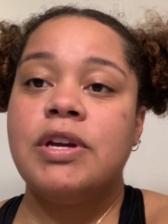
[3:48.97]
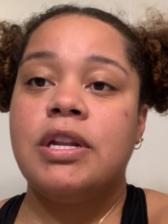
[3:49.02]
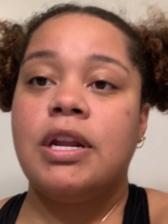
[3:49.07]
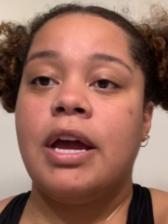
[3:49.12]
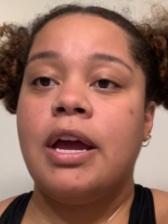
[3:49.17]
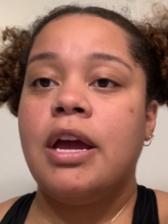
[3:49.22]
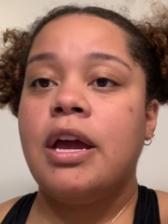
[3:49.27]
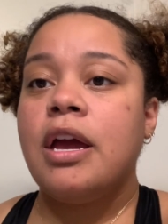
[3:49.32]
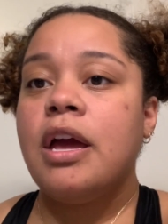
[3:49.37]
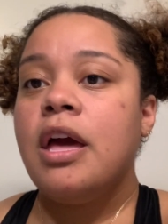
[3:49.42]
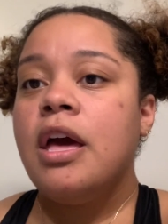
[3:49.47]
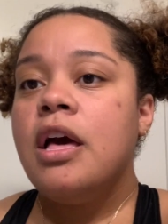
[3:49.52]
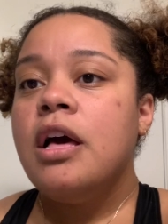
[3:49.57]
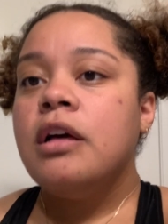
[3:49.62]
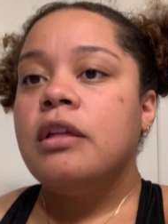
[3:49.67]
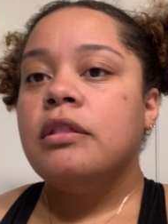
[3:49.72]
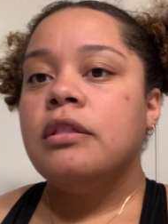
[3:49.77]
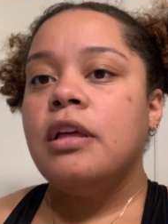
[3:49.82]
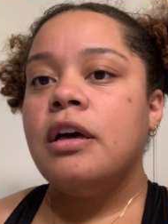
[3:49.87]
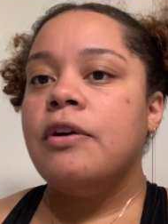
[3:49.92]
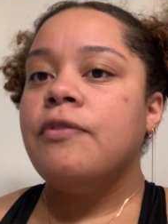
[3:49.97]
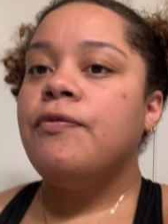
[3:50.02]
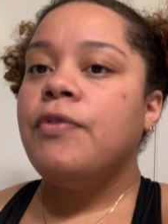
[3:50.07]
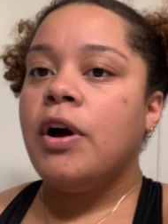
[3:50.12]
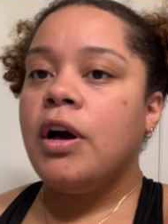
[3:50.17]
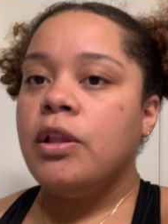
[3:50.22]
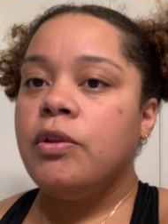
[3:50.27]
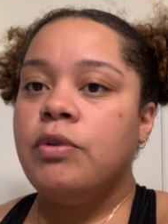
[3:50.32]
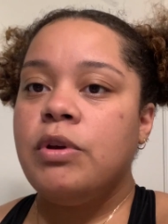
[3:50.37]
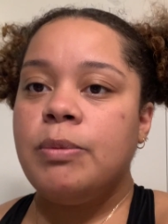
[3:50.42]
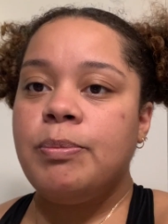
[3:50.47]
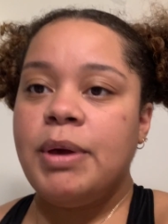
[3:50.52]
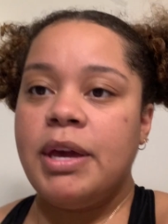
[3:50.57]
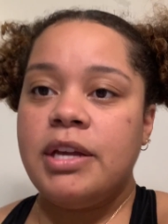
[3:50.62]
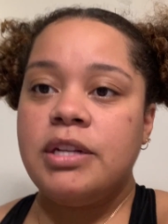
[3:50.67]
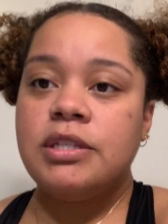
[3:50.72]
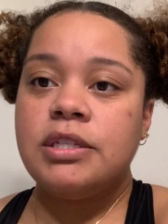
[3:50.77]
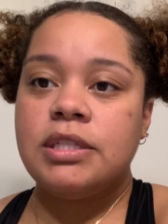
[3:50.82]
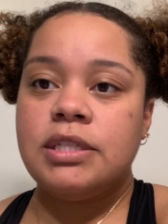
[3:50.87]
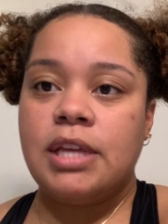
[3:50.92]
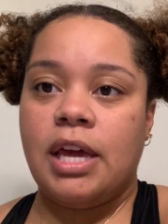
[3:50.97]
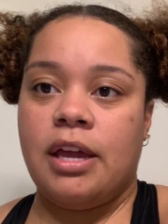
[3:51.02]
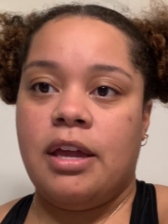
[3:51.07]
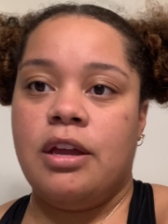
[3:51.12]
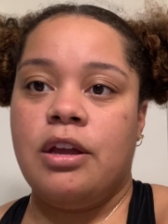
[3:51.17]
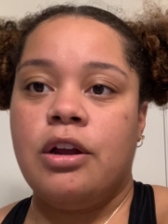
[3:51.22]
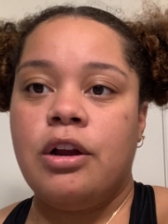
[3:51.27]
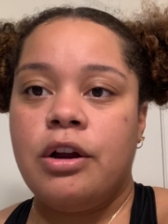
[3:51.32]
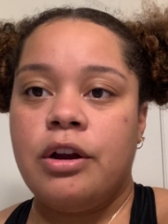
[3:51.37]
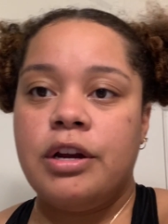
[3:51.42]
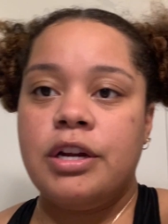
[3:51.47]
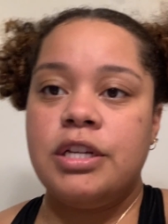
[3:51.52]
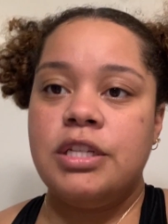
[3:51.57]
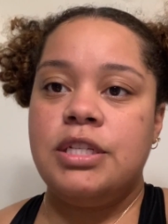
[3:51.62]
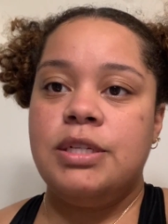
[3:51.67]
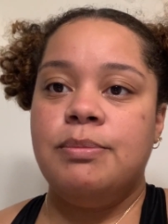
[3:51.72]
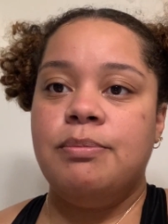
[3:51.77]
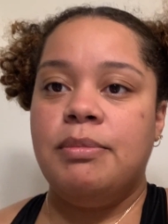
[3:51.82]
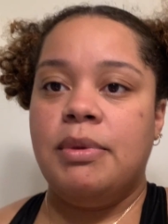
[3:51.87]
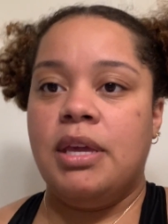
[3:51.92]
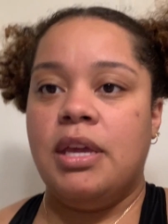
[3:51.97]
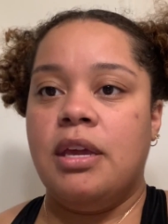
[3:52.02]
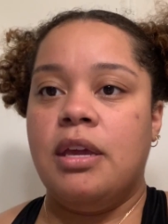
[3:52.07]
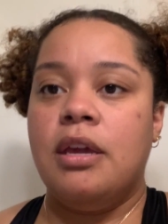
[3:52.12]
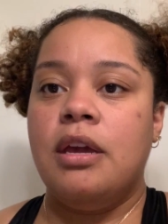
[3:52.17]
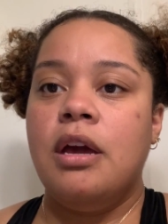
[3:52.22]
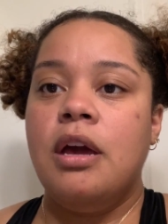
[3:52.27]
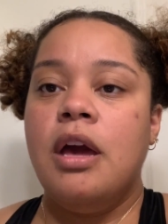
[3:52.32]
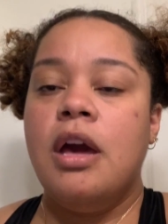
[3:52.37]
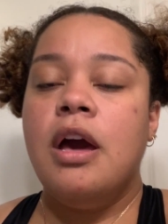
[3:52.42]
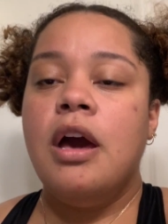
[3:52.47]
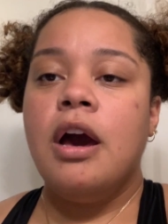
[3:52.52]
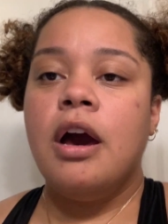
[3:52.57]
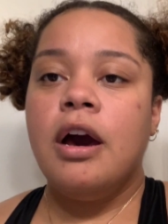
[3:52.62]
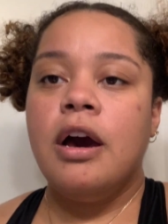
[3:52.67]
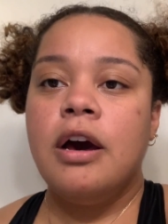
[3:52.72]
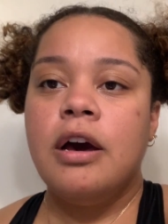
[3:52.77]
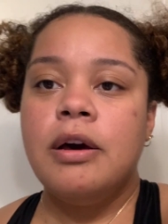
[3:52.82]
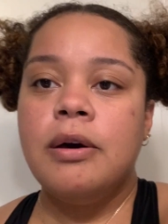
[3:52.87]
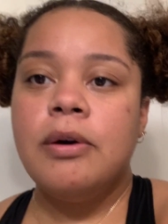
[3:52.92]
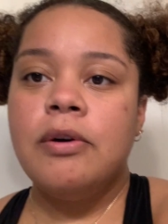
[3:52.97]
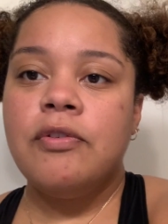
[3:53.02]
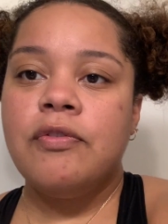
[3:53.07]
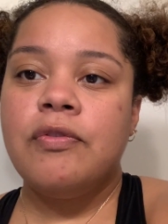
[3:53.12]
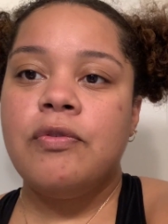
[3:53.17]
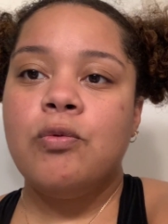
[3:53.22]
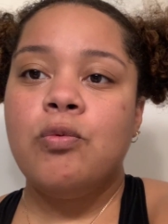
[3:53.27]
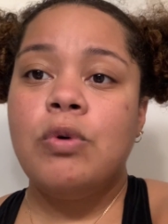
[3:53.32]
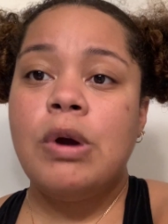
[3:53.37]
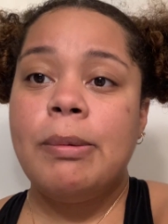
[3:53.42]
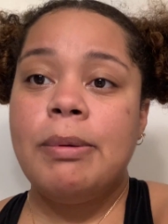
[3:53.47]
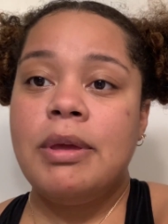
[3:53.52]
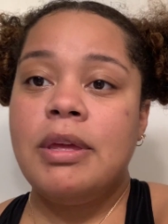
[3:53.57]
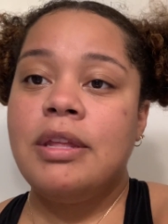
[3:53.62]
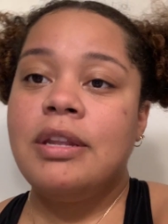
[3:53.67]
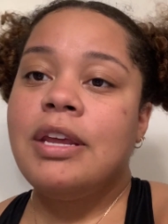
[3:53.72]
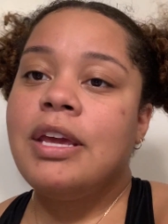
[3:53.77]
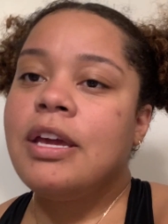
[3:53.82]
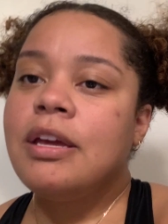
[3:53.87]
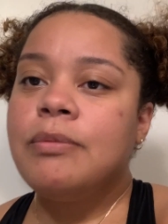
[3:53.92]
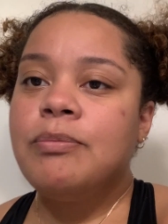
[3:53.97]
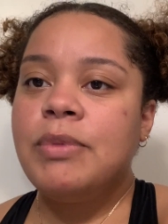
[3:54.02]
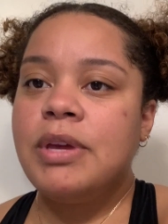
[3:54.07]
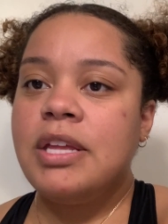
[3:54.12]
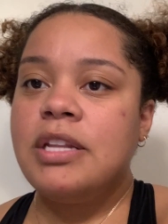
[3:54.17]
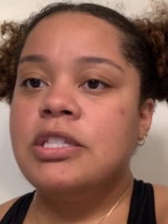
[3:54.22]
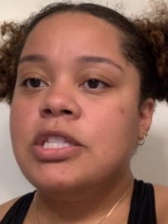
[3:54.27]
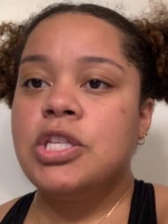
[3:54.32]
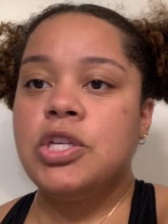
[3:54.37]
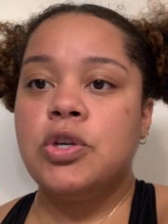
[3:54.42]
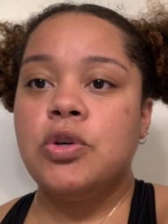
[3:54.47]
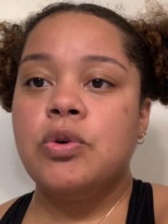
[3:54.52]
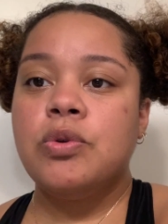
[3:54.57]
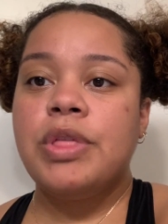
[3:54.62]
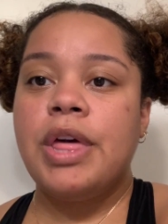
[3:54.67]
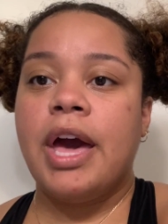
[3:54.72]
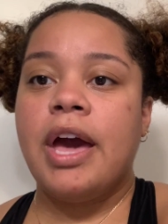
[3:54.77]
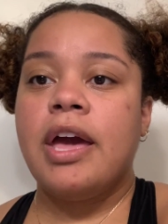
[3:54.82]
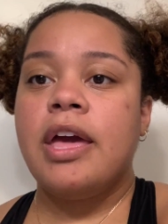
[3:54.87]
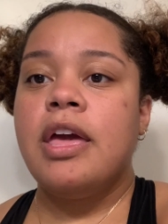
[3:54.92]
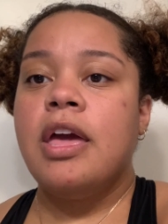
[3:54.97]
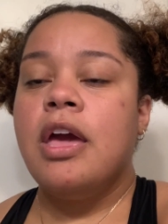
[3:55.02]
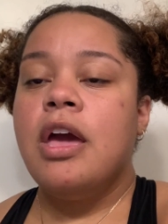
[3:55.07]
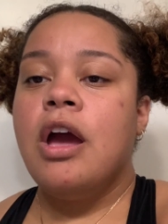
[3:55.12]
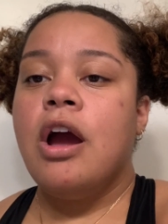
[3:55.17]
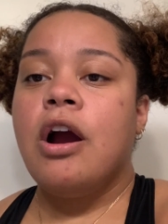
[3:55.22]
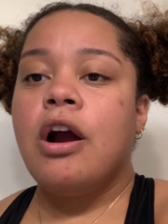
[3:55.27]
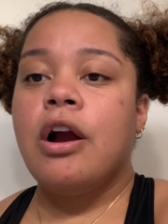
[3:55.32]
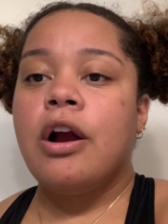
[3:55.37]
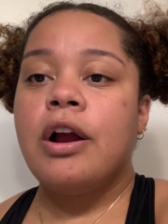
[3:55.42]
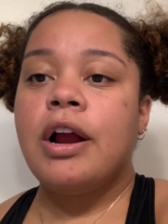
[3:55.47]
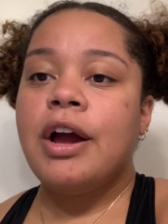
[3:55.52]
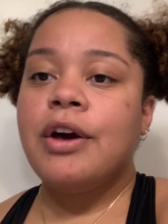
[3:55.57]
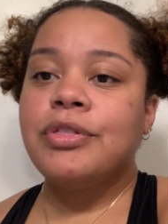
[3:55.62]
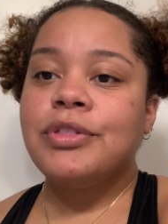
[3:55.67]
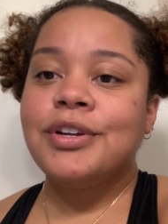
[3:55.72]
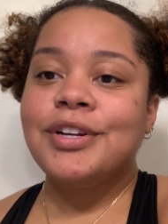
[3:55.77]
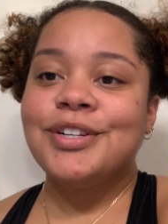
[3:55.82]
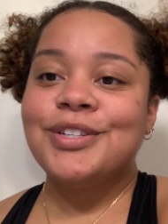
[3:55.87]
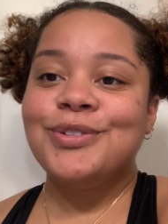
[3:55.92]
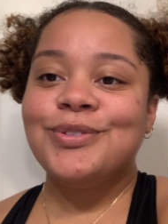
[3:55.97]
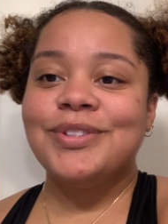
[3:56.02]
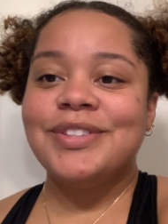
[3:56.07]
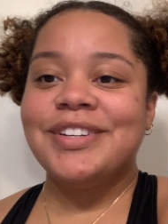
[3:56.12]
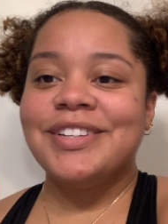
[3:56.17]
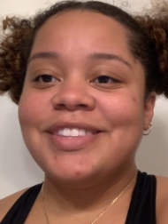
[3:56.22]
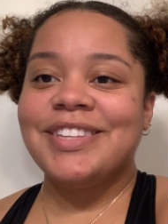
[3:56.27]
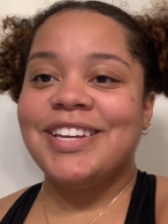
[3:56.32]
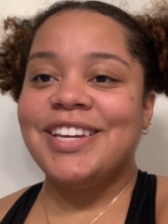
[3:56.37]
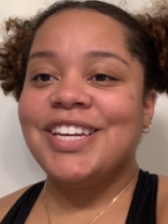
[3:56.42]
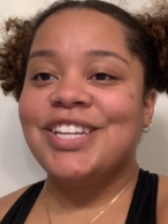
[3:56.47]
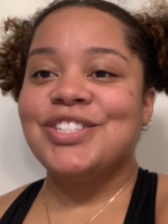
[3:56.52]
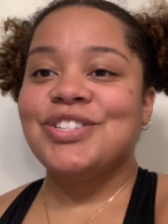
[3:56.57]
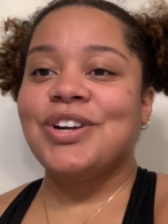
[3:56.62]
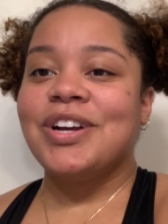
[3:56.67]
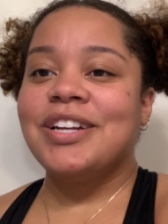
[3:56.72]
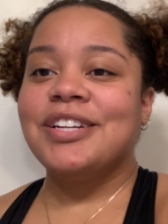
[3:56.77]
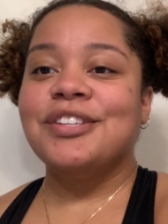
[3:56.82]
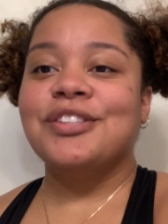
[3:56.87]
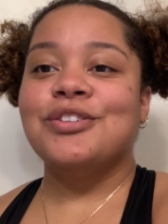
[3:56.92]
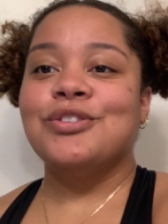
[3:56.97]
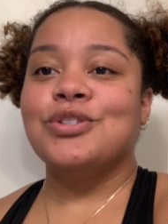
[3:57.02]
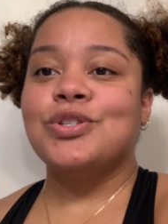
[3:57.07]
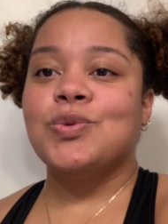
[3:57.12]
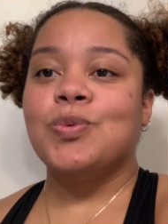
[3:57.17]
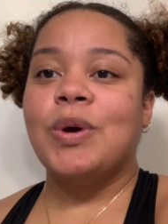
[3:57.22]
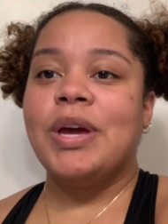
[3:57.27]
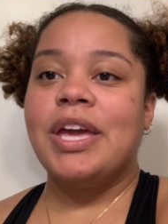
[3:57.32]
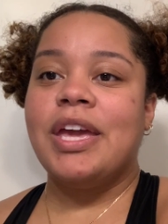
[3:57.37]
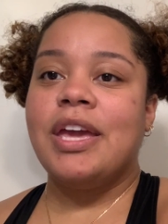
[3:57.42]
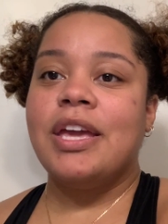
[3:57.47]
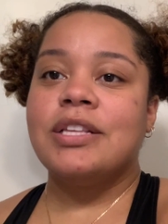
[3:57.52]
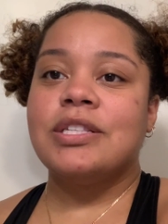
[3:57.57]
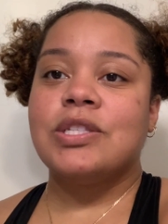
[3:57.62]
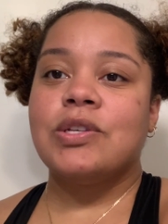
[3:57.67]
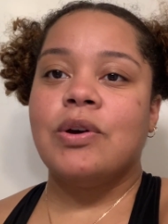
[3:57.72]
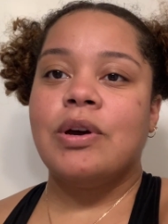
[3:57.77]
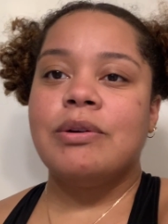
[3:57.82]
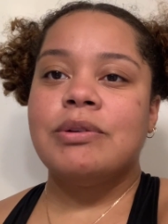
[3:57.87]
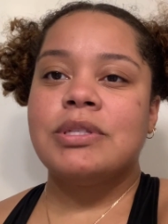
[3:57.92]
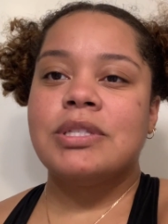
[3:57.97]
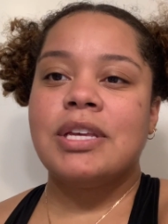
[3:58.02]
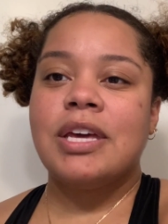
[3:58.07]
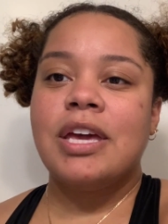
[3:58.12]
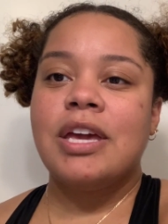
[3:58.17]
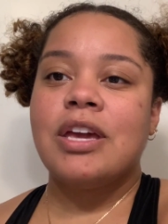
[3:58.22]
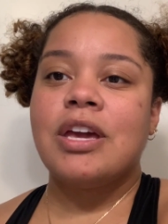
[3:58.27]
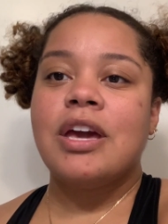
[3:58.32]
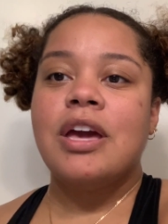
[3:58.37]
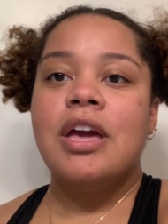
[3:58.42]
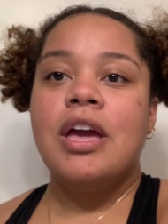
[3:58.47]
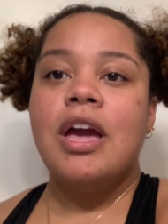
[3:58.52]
I love following pages that encourage me, of women and men too, that are out there doing their thing, trying to lose weight. So I was like,